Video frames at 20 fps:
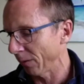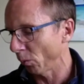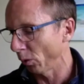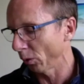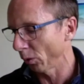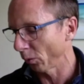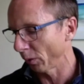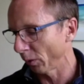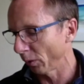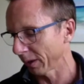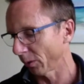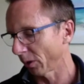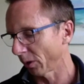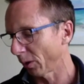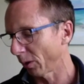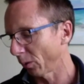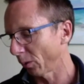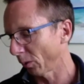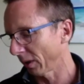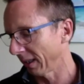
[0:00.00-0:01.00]
world record
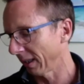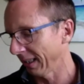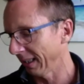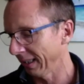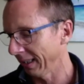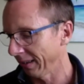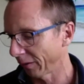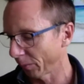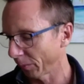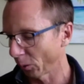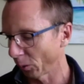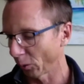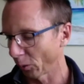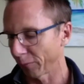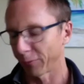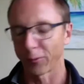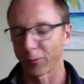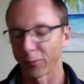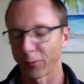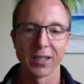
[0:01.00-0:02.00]
holder in the sport of
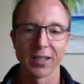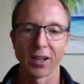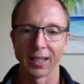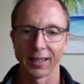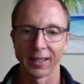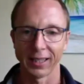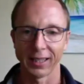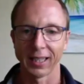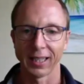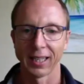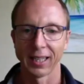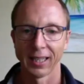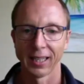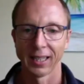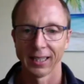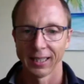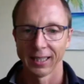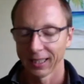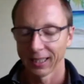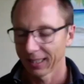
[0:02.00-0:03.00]
freediving,
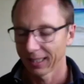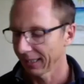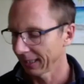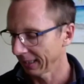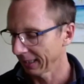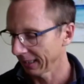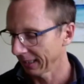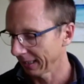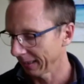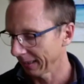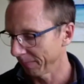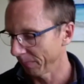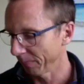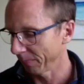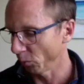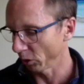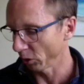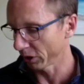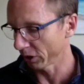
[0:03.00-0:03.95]
which